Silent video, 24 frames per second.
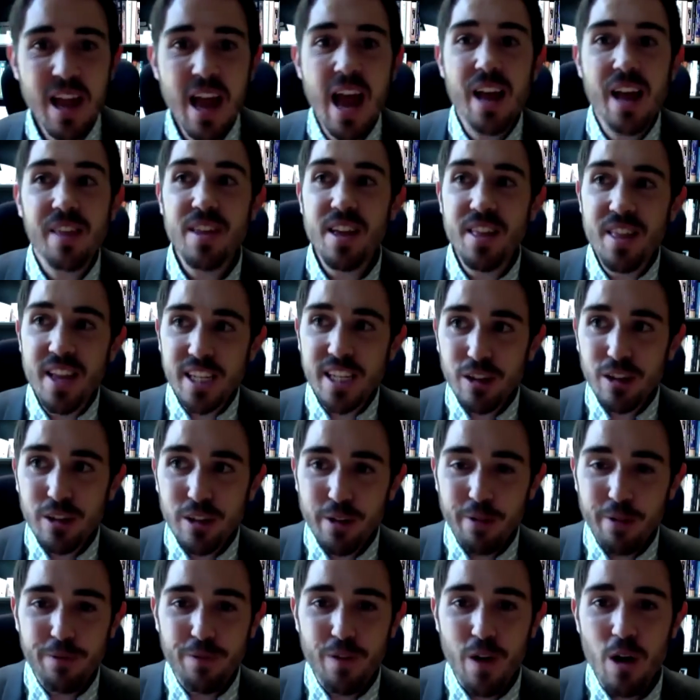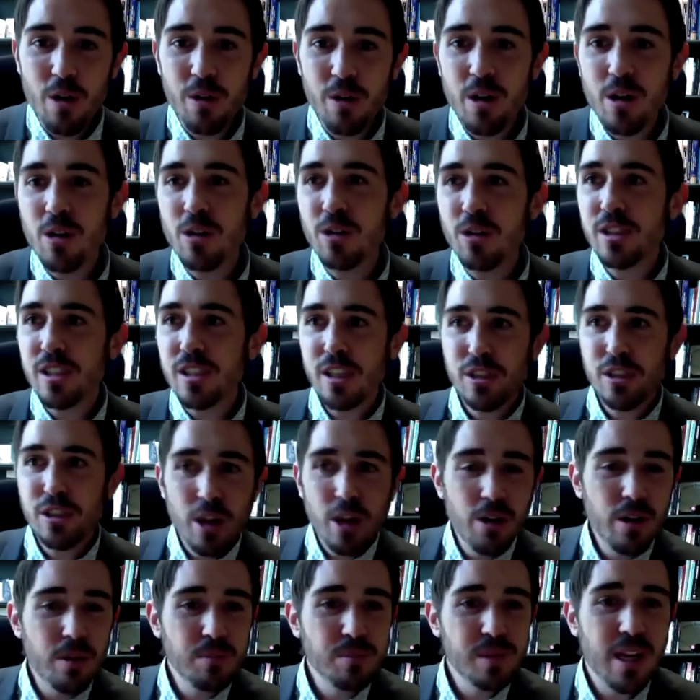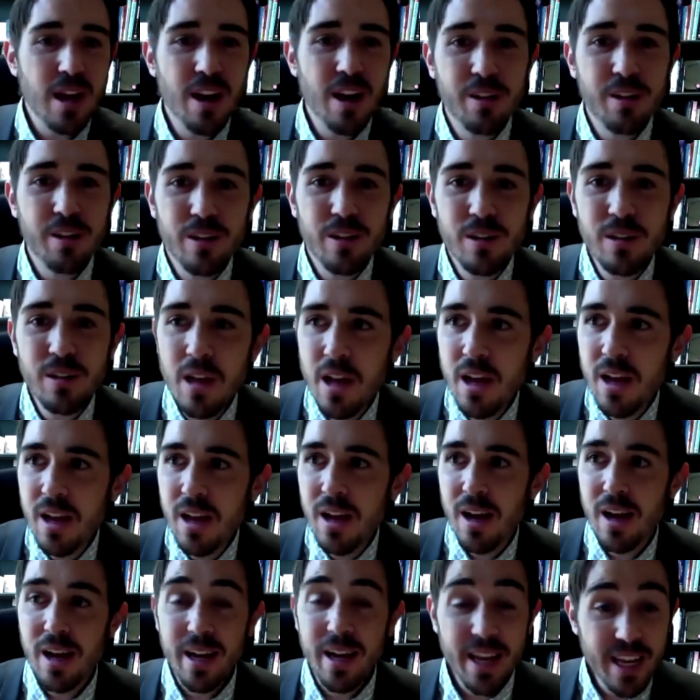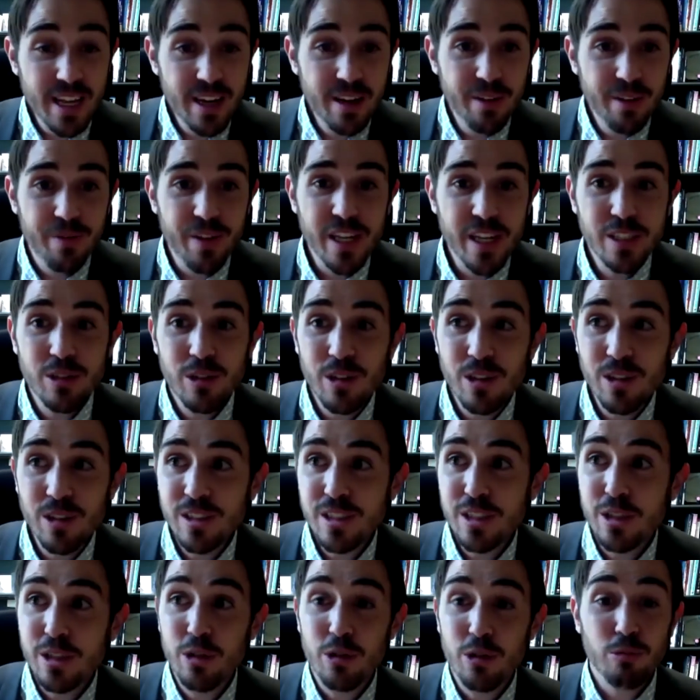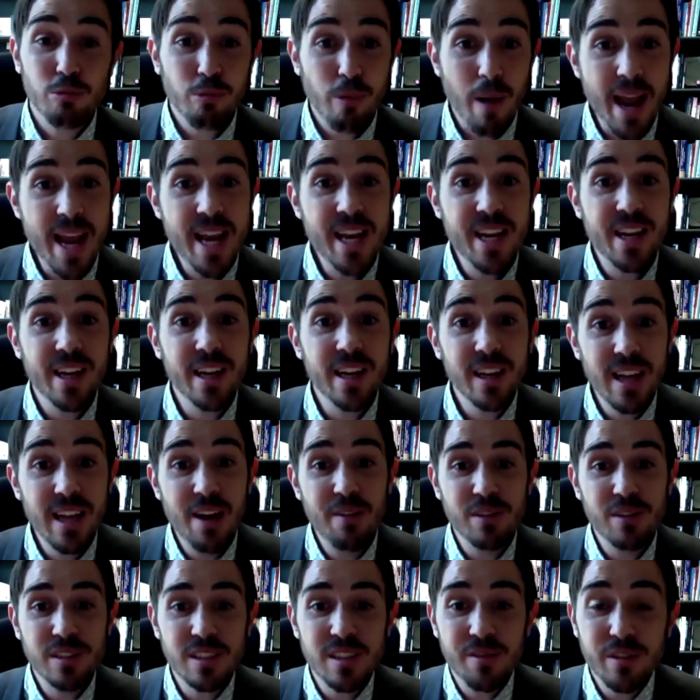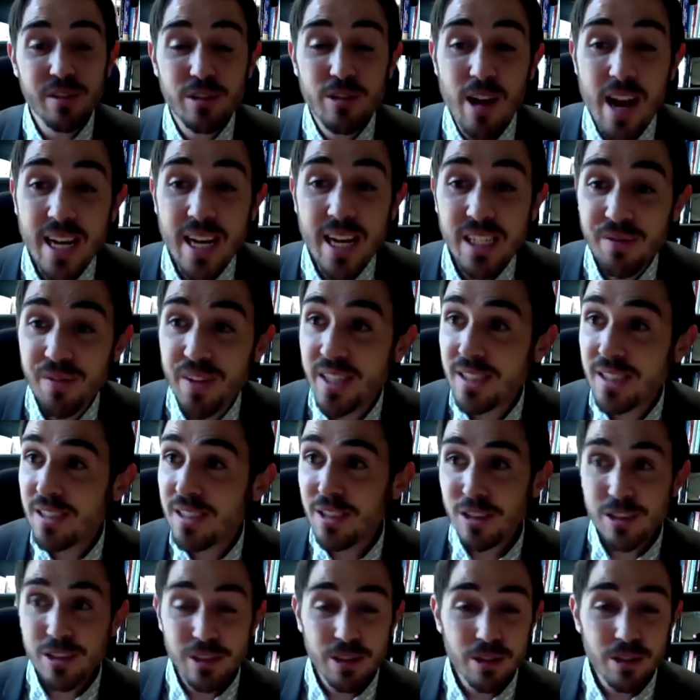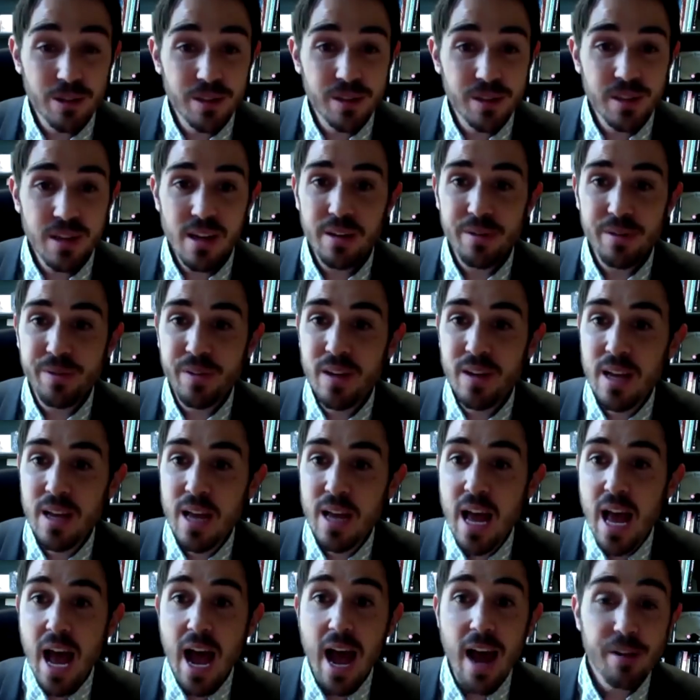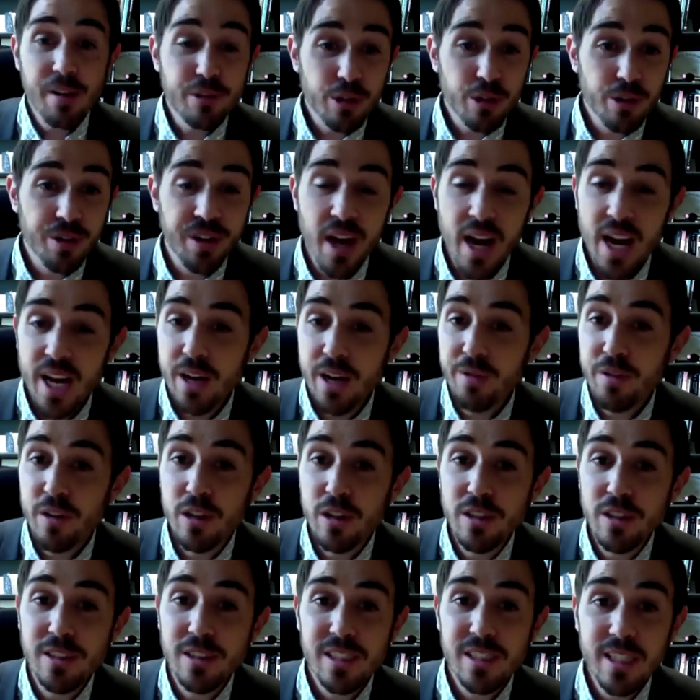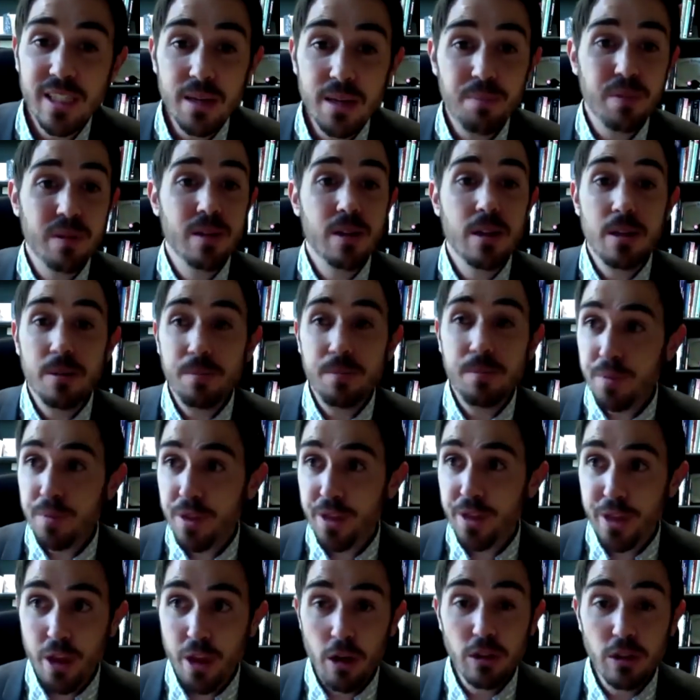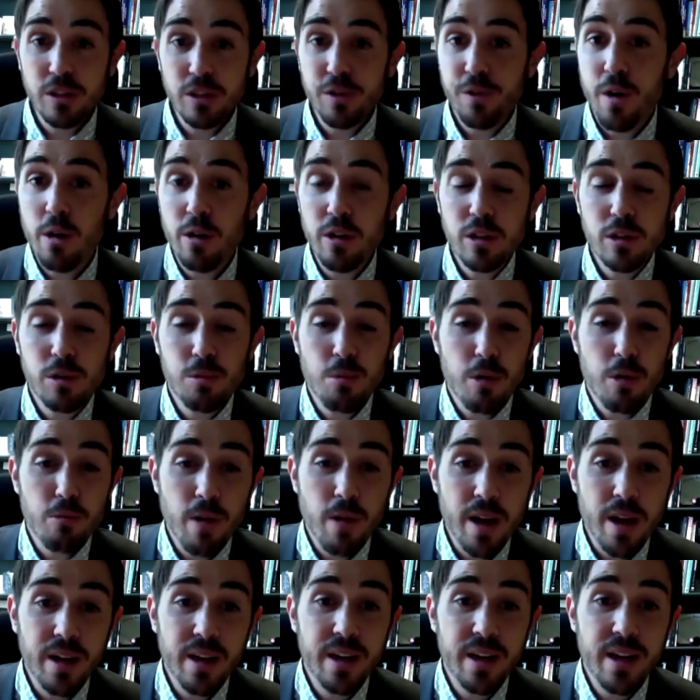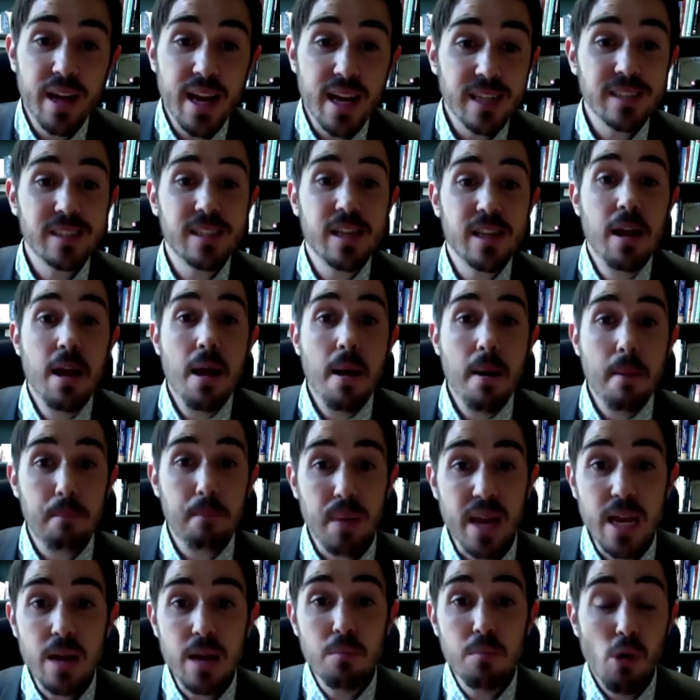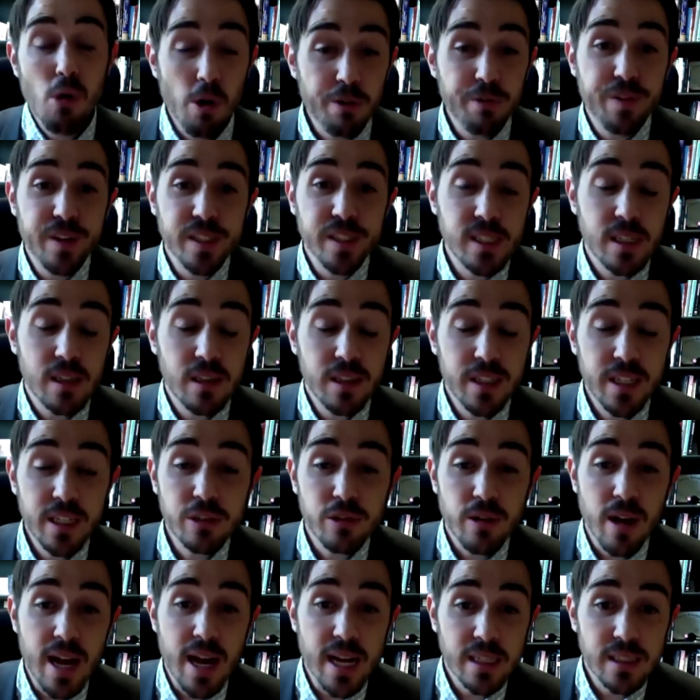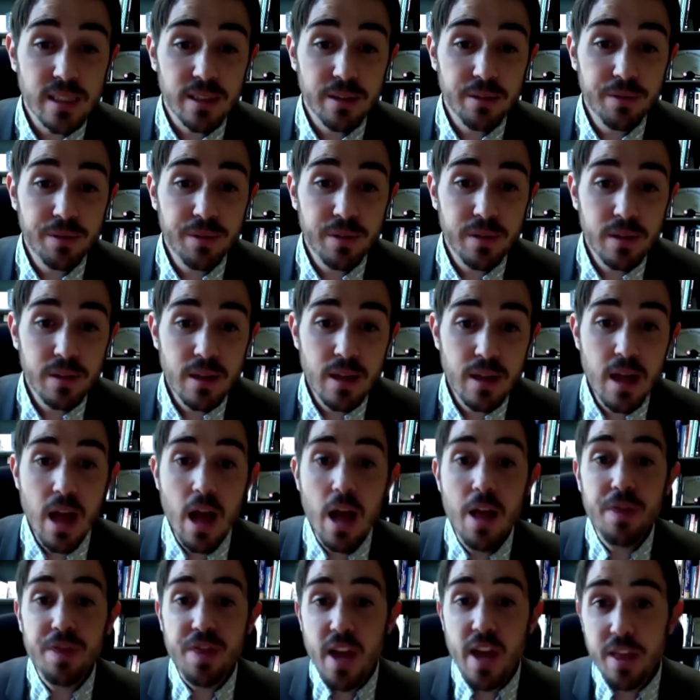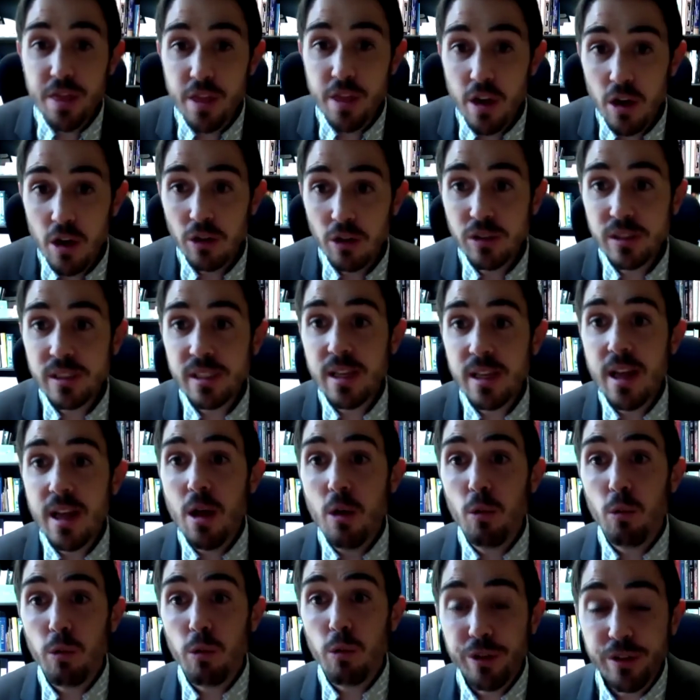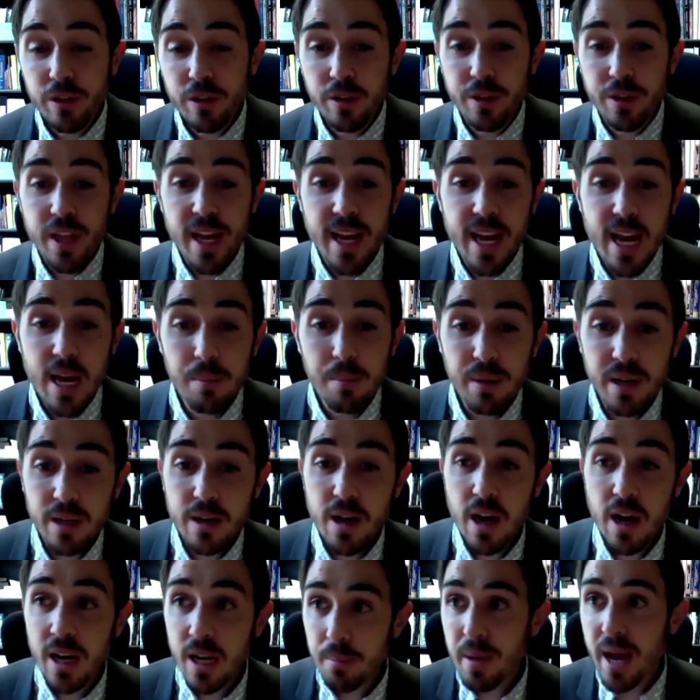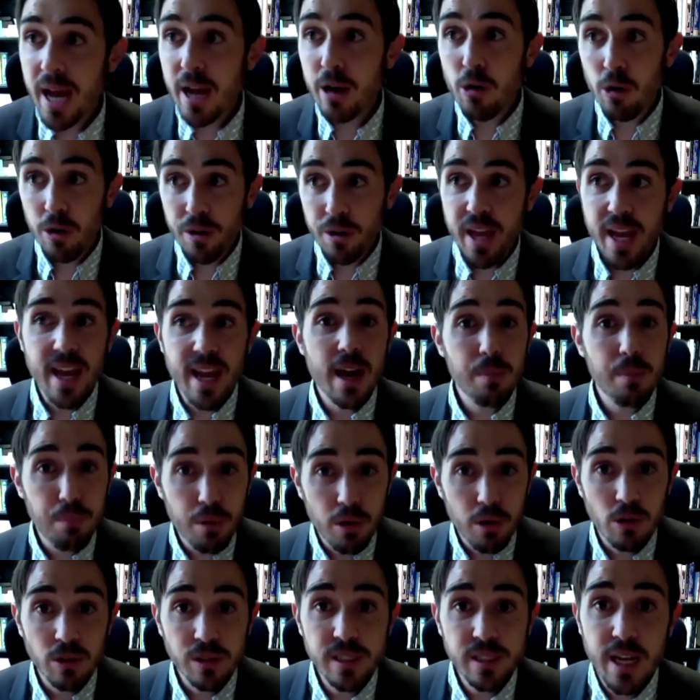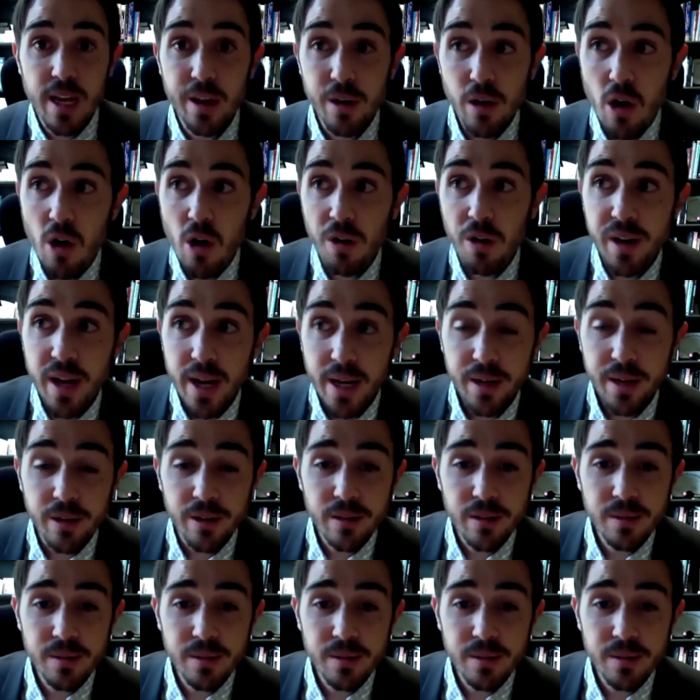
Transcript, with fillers: then they took your photos, showed them to other uh, individuals who rated levels of attractiveness. And sure enough, after a night of good sleep, those photos were rated as being more physically attractive than those where they had been cutting back or they had pulled an all nighter.